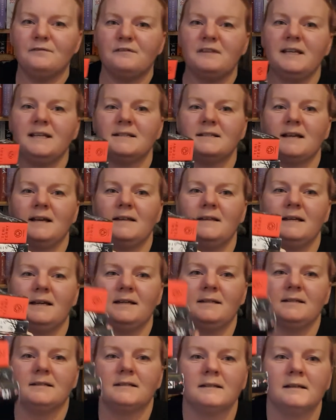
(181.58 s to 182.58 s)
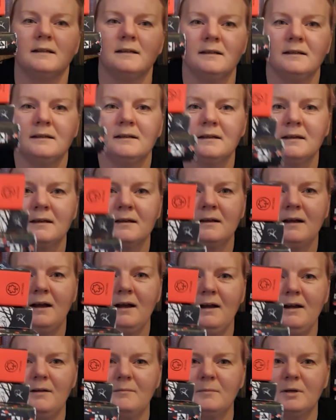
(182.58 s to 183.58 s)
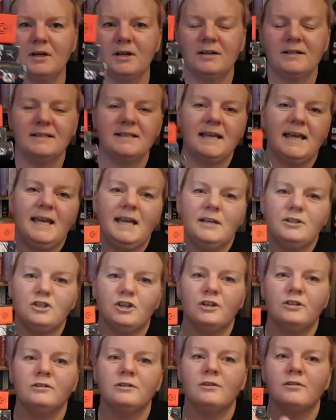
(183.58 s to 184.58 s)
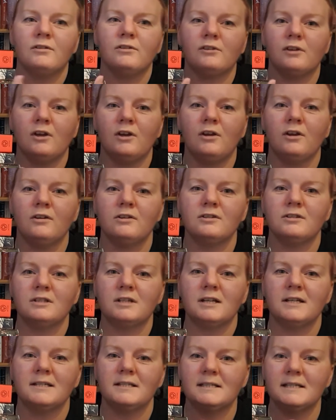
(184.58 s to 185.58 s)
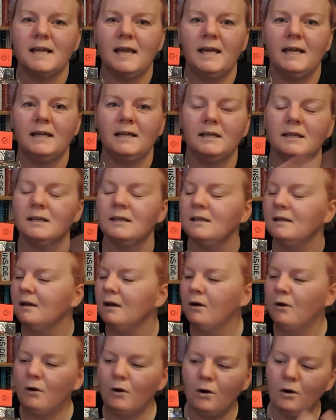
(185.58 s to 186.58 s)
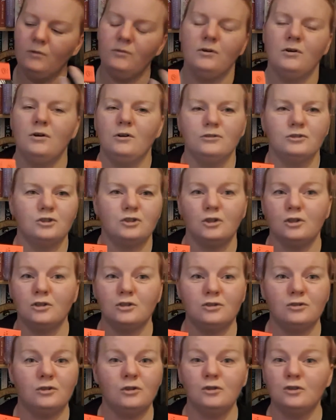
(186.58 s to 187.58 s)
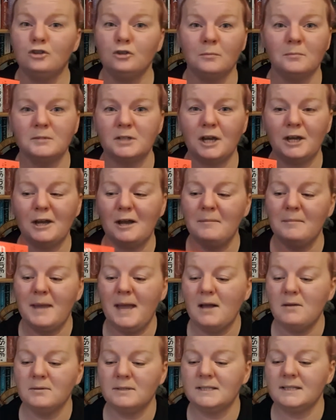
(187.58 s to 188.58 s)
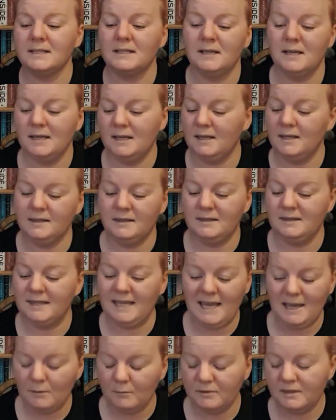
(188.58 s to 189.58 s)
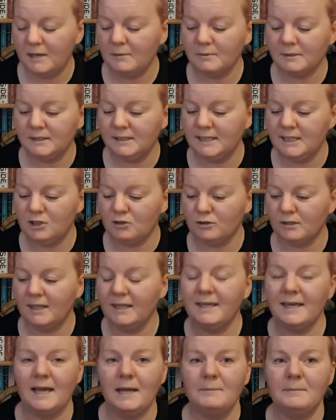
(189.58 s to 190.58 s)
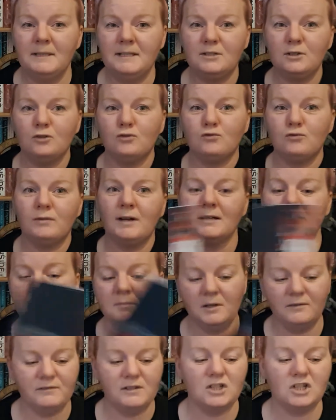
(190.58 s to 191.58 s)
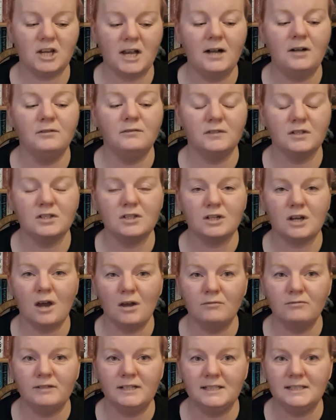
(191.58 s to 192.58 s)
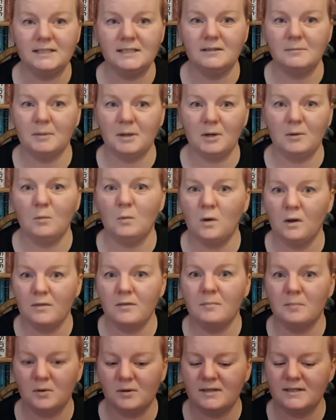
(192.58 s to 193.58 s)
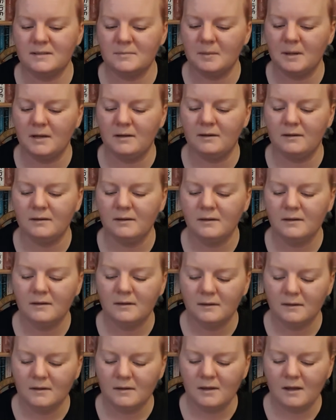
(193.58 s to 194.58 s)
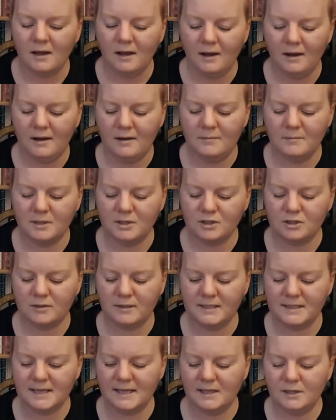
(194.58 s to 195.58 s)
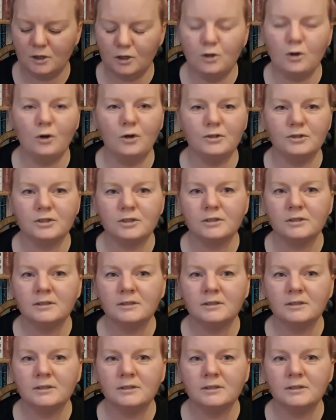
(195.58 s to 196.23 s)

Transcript: things like this. Contagion, Thirst, Sick, all those just jumped out at me. They would literally get me to drag them off the shelf and start reading about what the book is about. So it's like a good,